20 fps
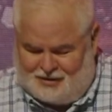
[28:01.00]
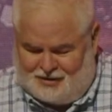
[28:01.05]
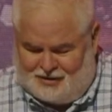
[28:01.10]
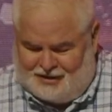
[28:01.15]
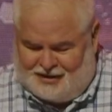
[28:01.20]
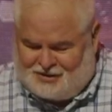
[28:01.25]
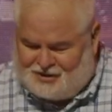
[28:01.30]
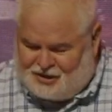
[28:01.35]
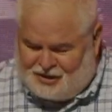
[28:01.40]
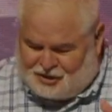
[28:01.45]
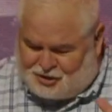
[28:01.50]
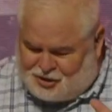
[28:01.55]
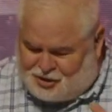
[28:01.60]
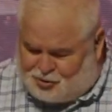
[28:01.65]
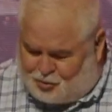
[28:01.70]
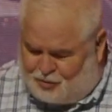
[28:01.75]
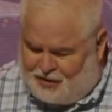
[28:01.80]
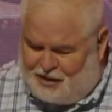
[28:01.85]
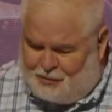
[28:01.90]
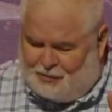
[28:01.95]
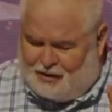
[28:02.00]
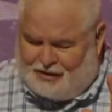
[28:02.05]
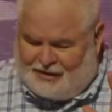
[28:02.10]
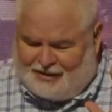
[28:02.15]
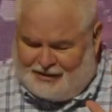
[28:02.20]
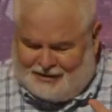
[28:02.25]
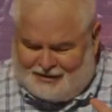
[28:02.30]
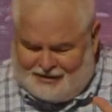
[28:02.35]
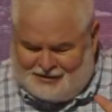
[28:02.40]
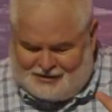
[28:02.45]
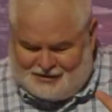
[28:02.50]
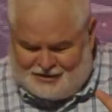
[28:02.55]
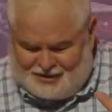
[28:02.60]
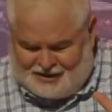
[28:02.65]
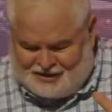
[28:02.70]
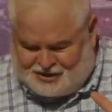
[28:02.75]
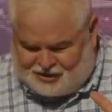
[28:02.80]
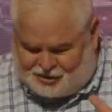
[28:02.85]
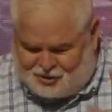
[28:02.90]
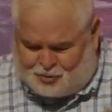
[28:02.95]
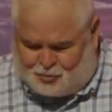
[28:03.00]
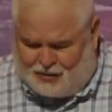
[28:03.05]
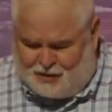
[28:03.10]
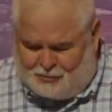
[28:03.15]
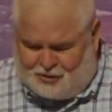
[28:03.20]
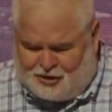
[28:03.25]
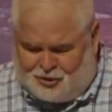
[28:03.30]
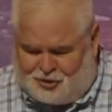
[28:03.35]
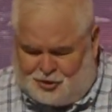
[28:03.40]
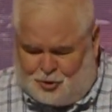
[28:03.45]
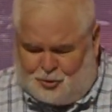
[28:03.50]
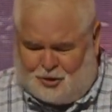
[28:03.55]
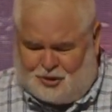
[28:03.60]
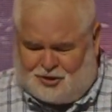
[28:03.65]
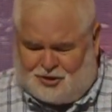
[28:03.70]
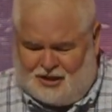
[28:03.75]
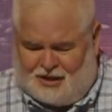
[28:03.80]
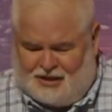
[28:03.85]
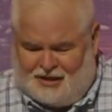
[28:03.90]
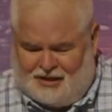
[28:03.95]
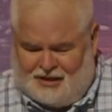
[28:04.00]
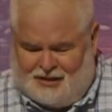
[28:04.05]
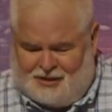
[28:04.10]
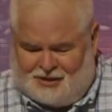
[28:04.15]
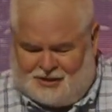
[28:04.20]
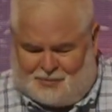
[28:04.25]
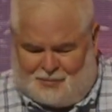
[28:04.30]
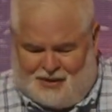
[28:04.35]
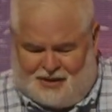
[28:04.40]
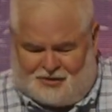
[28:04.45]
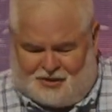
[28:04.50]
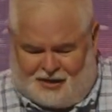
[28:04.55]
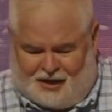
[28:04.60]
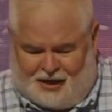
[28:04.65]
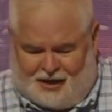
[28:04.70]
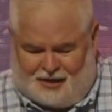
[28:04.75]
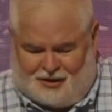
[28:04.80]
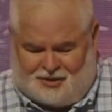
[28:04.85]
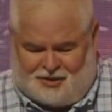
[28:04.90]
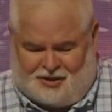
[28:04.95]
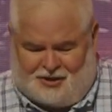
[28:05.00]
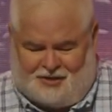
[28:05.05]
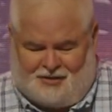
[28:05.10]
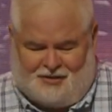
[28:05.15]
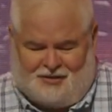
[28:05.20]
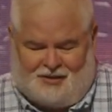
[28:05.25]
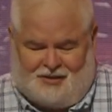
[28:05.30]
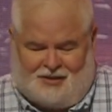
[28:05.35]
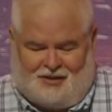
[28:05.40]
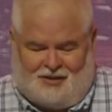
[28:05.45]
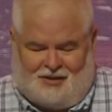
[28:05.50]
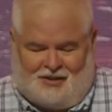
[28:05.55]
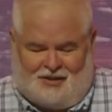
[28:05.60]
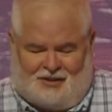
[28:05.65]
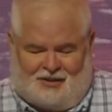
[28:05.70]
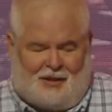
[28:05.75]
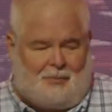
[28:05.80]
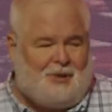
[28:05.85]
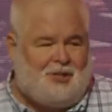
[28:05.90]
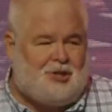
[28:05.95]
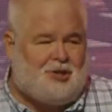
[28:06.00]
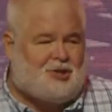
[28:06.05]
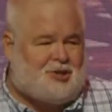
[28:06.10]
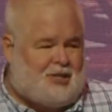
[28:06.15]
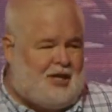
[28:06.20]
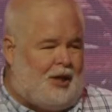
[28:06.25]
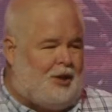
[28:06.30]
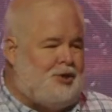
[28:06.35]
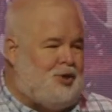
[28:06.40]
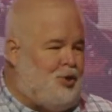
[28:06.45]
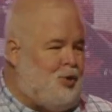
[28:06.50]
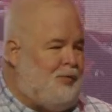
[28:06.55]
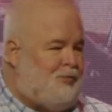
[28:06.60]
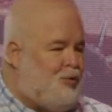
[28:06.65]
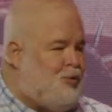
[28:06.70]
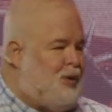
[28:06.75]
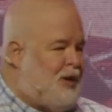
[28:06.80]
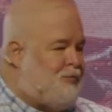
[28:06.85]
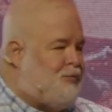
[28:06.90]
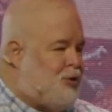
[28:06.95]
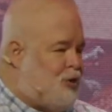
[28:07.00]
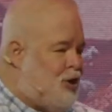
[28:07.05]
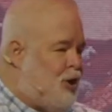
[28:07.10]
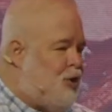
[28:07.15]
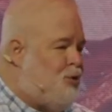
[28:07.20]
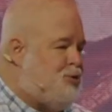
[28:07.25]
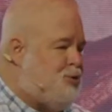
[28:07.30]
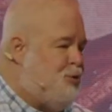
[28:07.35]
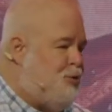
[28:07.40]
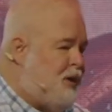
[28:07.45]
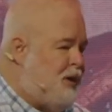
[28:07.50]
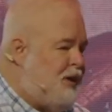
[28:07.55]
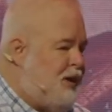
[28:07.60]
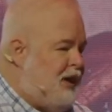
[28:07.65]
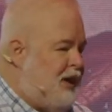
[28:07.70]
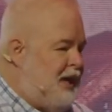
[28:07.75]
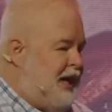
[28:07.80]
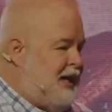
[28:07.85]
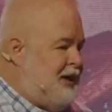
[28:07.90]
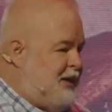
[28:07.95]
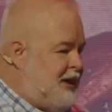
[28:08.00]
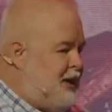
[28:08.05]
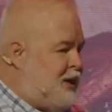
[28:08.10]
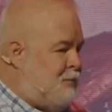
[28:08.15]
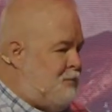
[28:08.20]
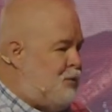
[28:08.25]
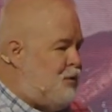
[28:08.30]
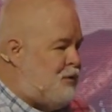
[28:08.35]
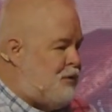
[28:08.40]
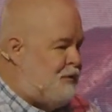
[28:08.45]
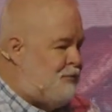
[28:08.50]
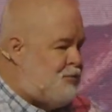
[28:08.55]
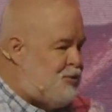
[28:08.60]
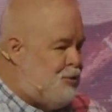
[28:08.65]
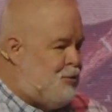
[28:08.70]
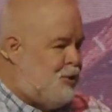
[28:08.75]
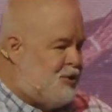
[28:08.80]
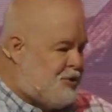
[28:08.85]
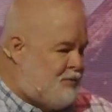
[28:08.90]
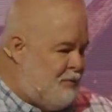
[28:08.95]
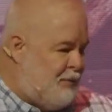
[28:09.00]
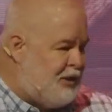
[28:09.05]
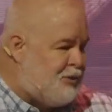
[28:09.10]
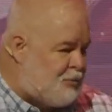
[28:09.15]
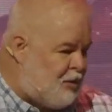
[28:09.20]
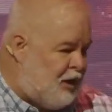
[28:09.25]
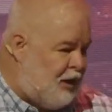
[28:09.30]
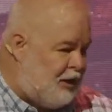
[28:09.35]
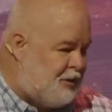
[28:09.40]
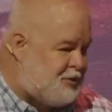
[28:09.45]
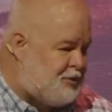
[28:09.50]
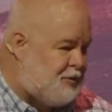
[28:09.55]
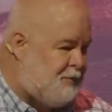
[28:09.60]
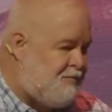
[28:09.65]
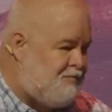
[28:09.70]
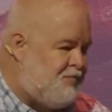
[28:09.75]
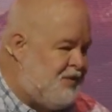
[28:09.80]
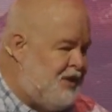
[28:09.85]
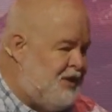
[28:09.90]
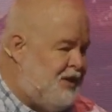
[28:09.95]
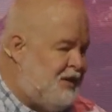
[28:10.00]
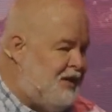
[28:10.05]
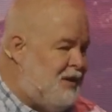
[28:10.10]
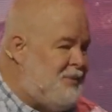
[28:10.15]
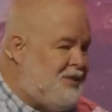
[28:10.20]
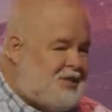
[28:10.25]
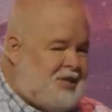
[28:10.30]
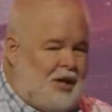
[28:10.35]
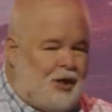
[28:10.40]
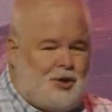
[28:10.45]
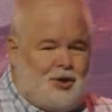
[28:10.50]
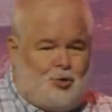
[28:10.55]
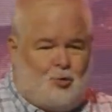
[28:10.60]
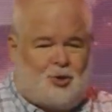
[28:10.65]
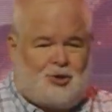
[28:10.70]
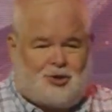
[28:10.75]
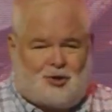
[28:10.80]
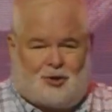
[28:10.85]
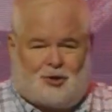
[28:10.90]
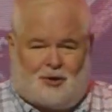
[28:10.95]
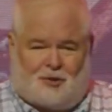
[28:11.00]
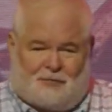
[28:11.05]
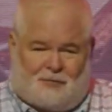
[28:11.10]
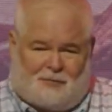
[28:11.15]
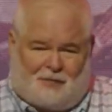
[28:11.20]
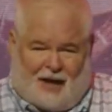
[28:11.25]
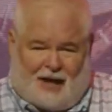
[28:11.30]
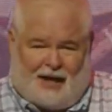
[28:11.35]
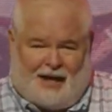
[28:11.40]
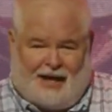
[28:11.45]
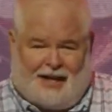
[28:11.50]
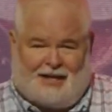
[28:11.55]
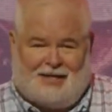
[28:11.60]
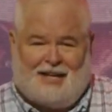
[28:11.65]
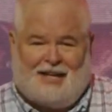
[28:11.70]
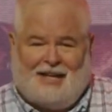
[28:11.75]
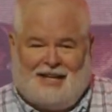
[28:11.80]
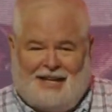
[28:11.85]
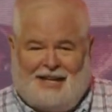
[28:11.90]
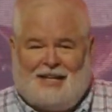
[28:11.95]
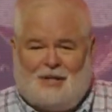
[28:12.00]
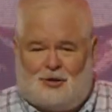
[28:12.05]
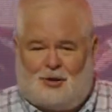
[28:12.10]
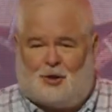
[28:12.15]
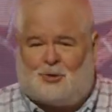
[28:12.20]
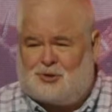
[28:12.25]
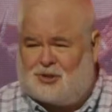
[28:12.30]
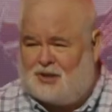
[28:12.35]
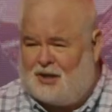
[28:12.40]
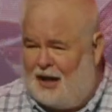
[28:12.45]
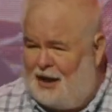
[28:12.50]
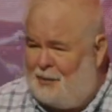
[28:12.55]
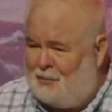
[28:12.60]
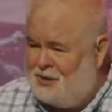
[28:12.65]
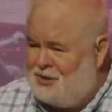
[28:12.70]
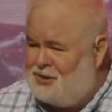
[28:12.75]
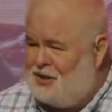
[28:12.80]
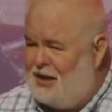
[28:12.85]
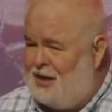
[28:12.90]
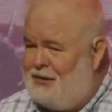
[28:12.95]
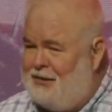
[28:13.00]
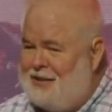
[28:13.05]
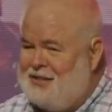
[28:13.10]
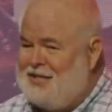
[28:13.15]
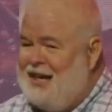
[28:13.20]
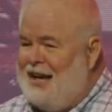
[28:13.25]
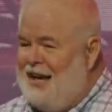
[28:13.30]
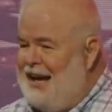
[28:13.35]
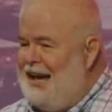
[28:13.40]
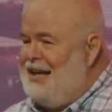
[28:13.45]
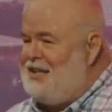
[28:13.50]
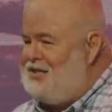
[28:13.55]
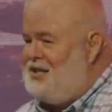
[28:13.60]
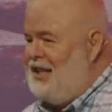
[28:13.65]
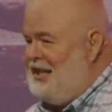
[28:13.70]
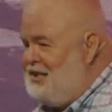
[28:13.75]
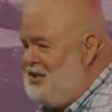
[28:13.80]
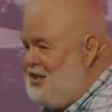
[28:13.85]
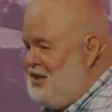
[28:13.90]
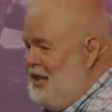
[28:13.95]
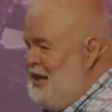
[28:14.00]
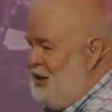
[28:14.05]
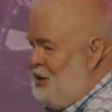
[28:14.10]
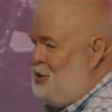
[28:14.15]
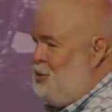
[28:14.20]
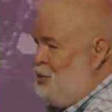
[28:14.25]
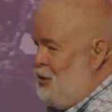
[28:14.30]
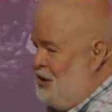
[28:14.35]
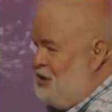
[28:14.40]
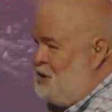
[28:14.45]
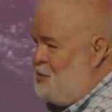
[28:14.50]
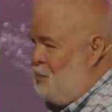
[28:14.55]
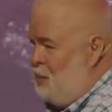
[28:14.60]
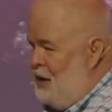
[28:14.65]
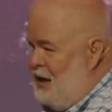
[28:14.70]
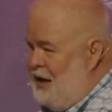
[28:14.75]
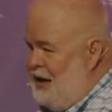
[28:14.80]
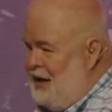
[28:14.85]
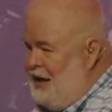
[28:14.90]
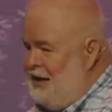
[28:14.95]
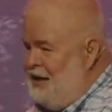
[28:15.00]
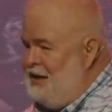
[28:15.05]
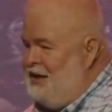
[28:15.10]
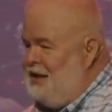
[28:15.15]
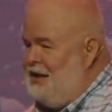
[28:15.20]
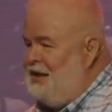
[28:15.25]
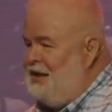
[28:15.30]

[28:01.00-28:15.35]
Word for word: It's extremely Jewish in its methodology. Let me just tell you, if you ever go to and get a book of Jewish midrash, let me tell you what you're going to find in those commentaries as they seek to explain